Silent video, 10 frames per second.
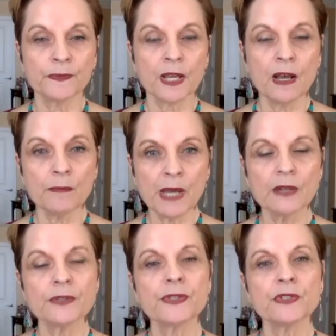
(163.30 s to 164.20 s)

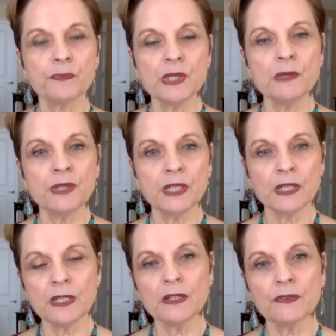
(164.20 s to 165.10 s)
amounts of
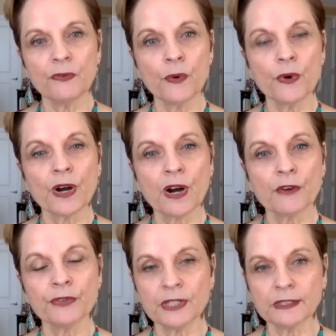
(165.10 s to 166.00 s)
PPE for our
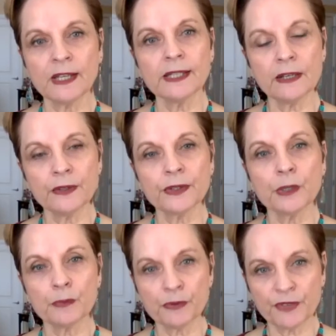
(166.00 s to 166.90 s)
frontline
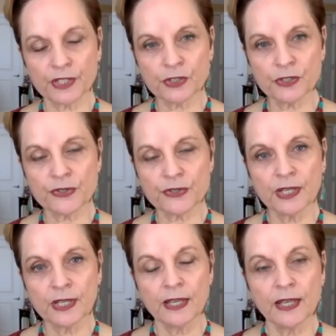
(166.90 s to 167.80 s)
healthcare professionals.
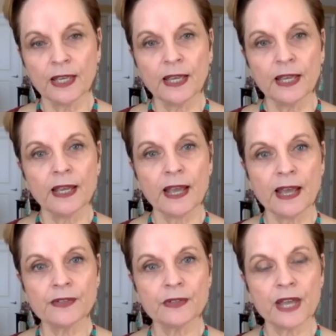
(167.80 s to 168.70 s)

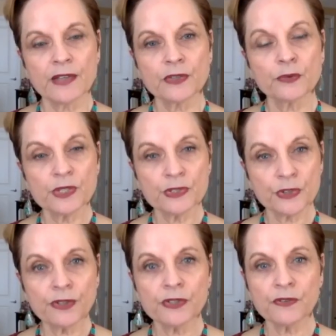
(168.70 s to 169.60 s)
And as a
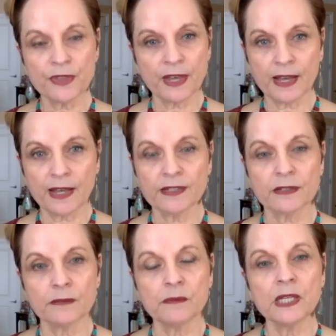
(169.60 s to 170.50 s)
result of that,
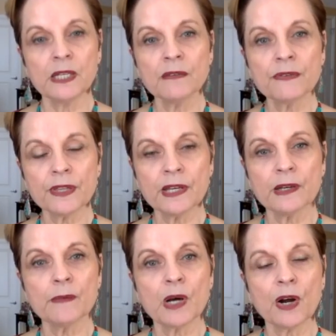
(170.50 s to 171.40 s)
many of
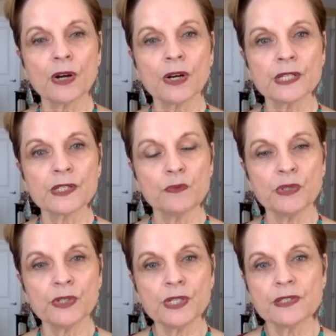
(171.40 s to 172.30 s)
them are
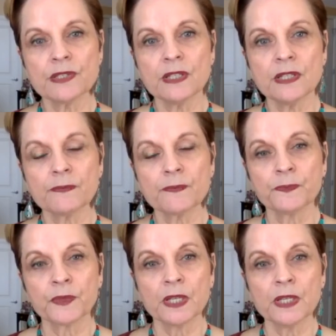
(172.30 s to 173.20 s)
experiencing
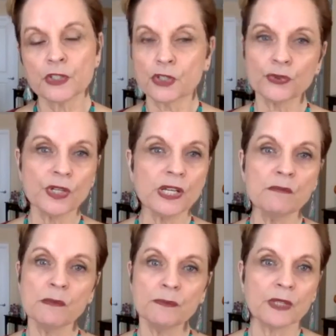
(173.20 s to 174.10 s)

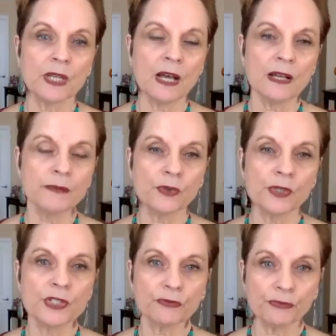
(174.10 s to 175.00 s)
extreme
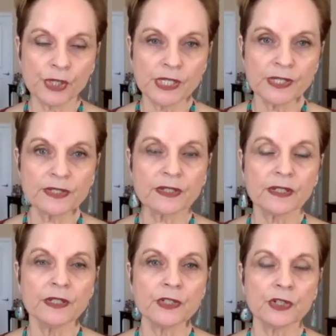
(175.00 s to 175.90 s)
degrees of risk
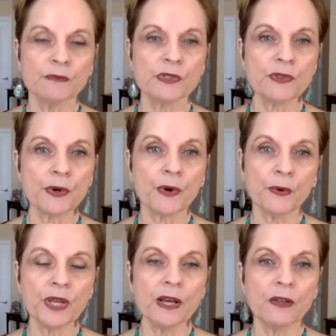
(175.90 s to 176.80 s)
in terms of their
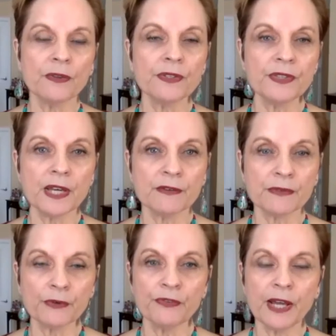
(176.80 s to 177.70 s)
own health and that of
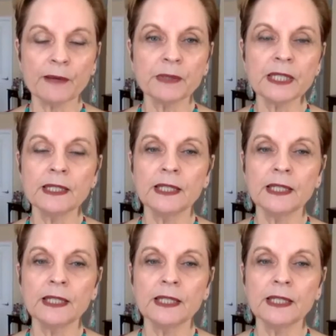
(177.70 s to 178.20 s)
their family.